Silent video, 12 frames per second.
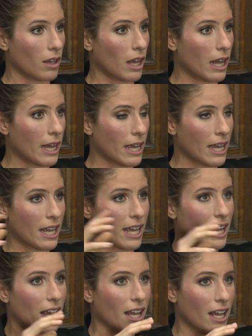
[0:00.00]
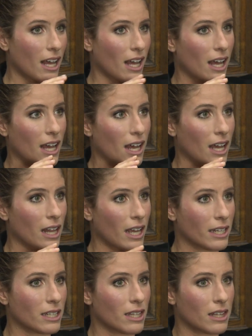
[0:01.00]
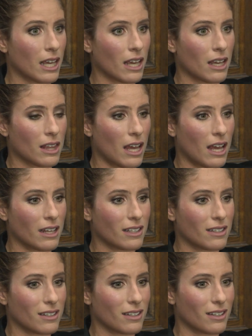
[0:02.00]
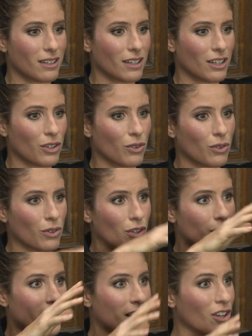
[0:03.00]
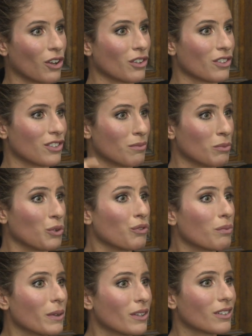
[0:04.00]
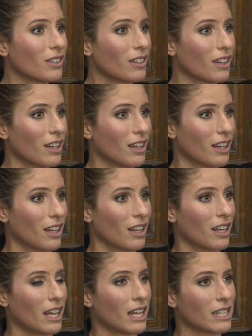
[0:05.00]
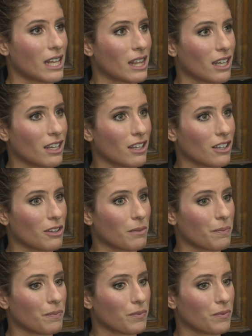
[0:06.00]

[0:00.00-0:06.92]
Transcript: I I like to think that you're in constant movement, and I think